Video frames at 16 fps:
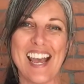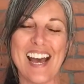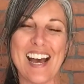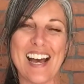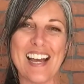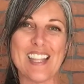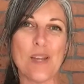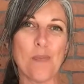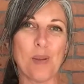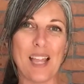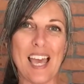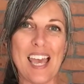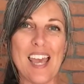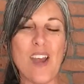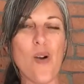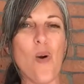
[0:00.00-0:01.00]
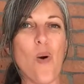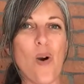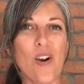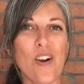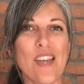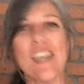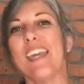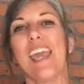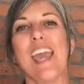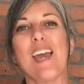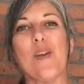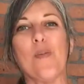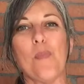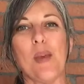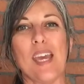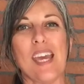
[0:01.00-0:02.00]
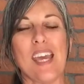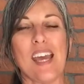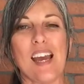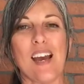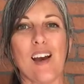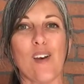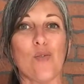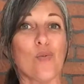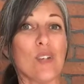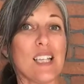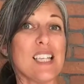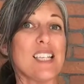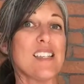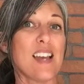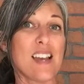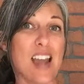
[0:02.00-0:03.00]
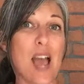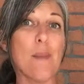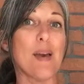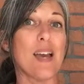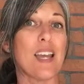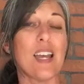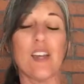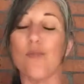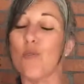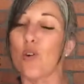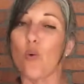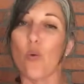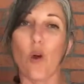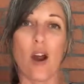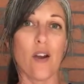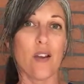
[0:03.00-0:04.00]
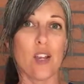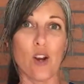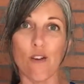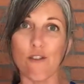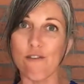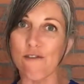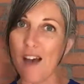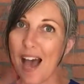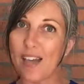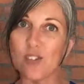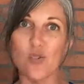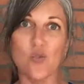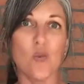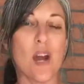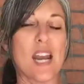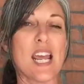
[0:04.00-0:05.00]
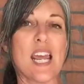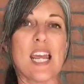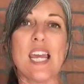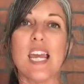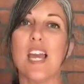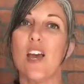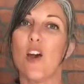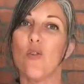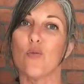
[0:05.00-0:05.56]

uh, in the play, or it can be uh, really dynamic and requiring, you know, fast running,